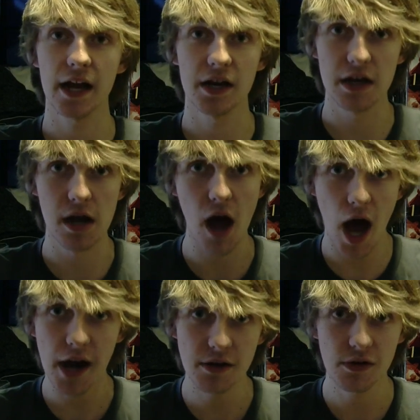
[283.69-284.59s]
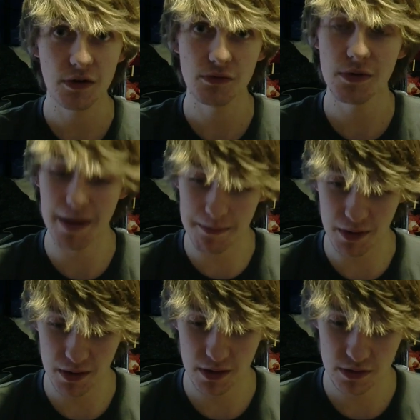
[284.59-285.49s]
I could not
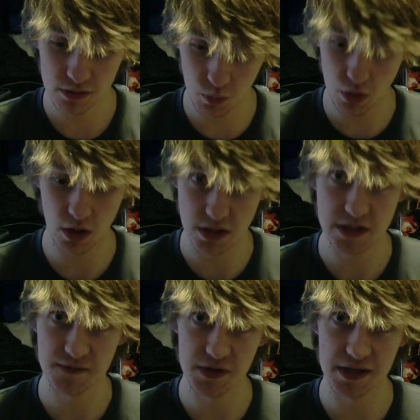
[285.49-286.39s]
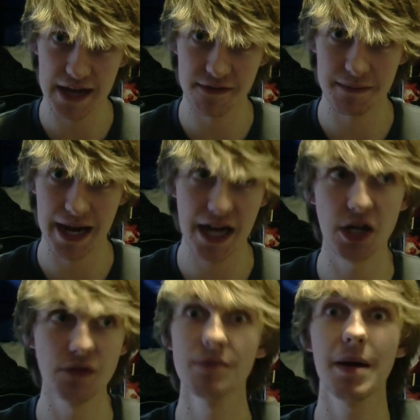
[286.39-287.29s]
remember the words for the life of me. I
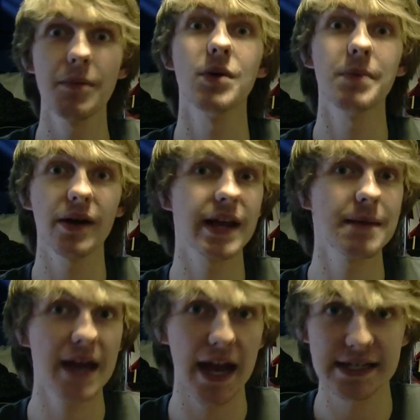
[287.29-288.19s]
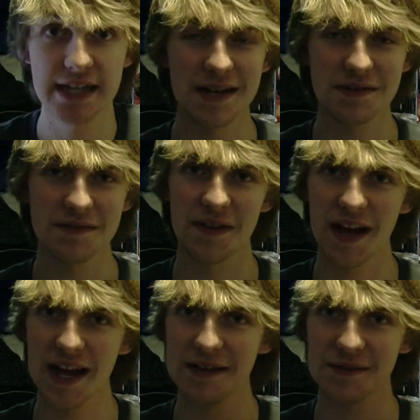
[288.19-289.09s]
couldn't remember what part came next. It was
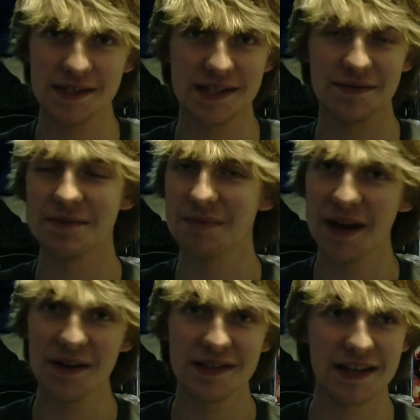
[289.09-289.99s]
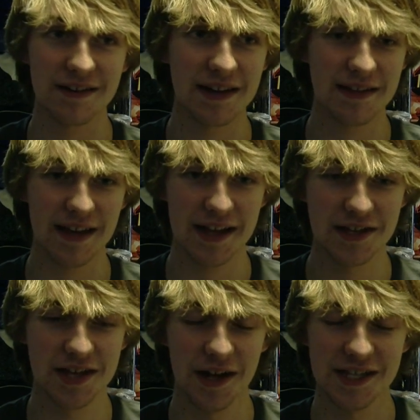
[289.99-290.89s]
fine. It wasn't even embarrassing or anything. I
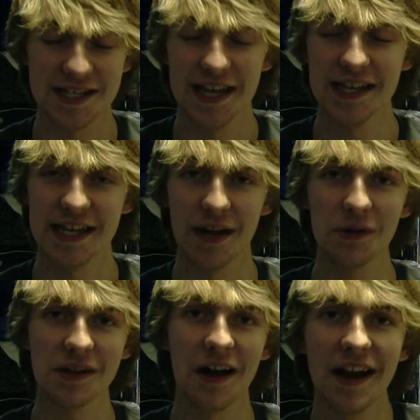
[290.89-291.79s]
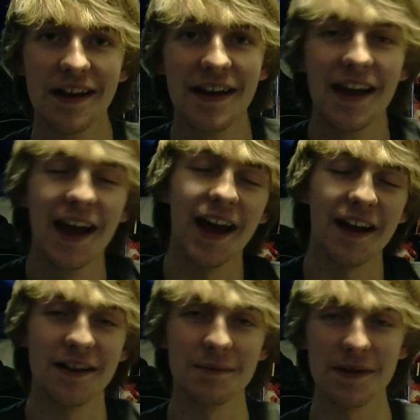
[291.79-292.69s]
just, I just said, hold on. I
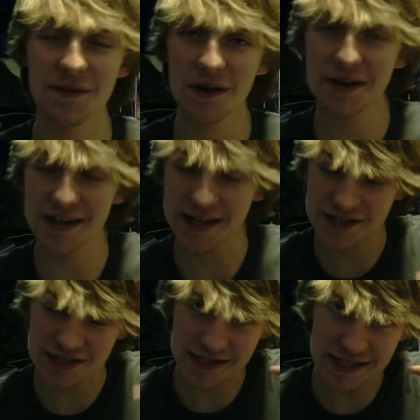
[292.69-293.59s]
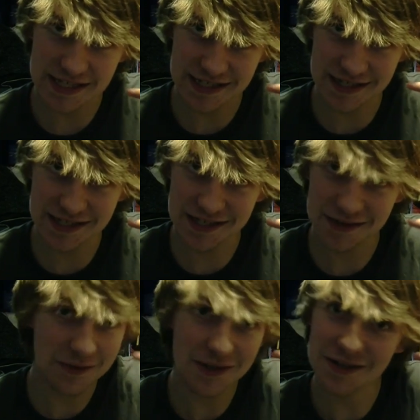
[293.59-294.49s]
got out my phone and I just listened to
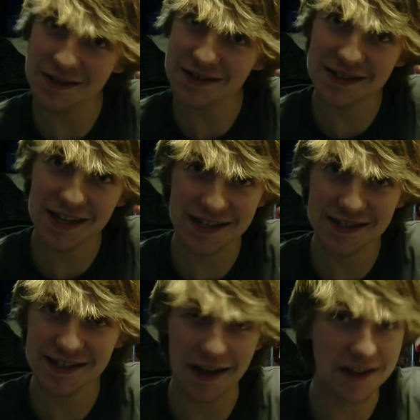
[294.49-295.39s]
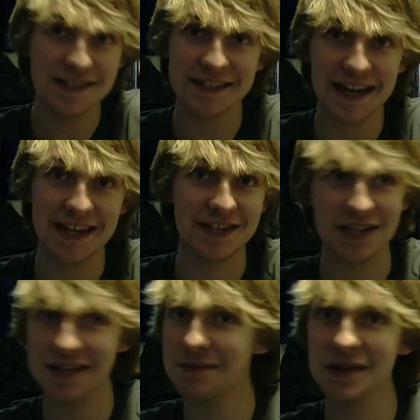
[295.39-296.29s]
the words on stage
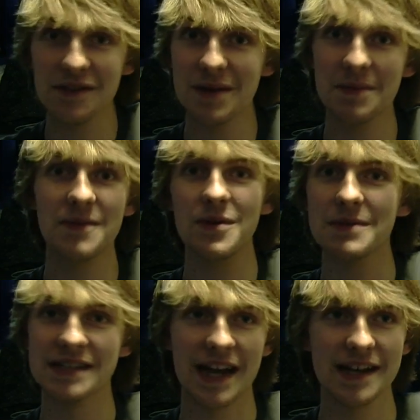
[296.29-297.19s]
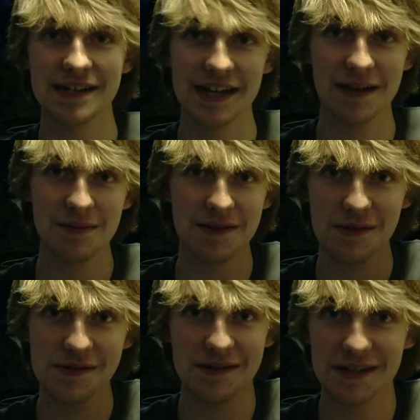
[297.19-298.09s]
in the middle of my performance. I had to take up my
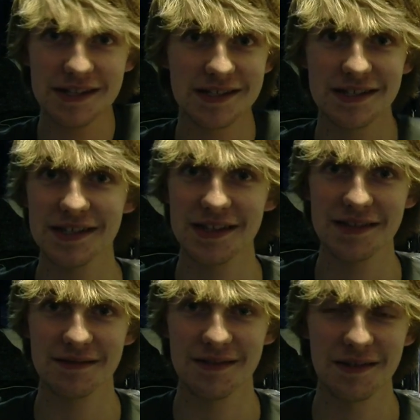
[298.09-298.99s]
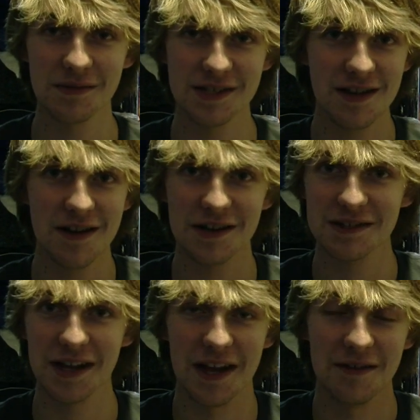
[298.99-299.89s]
phone and listen to the, the song
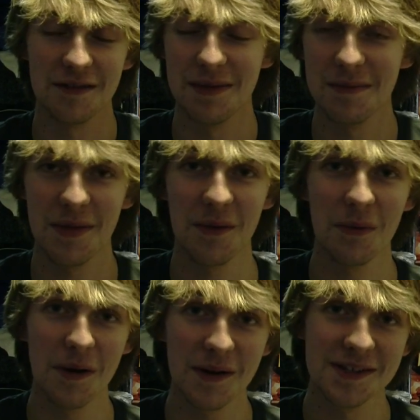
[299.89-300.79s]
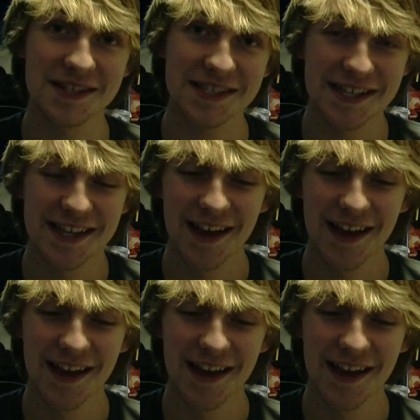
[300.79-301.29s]
so I could remember the words.